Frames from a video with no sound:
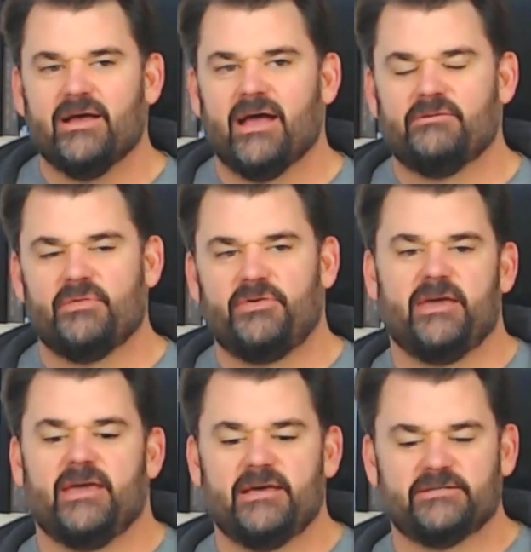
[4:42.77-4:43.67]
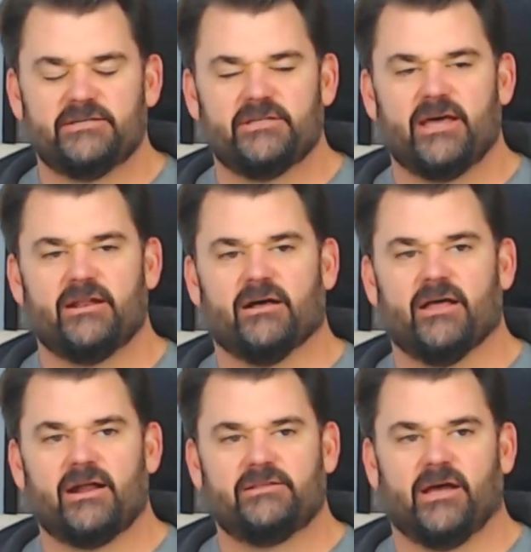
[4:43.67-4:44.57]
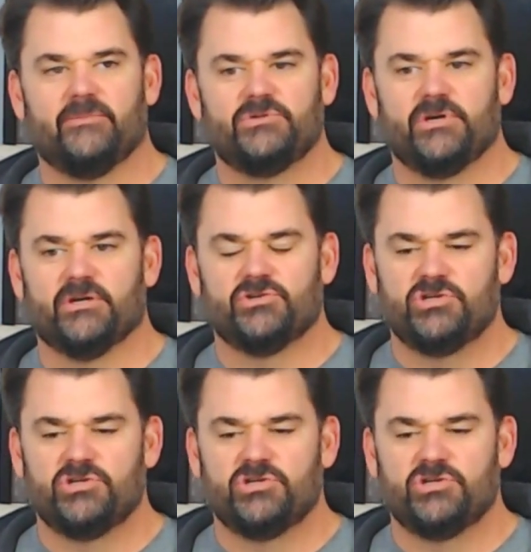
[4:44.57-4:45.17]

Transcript: And the thing is that a lot of times you get